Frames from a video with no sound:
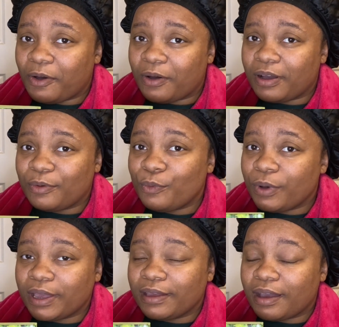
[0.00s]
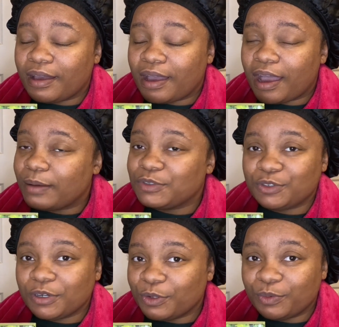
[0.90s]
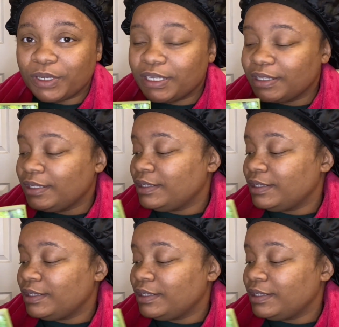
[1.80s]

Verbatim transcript: on what I'm struggling with.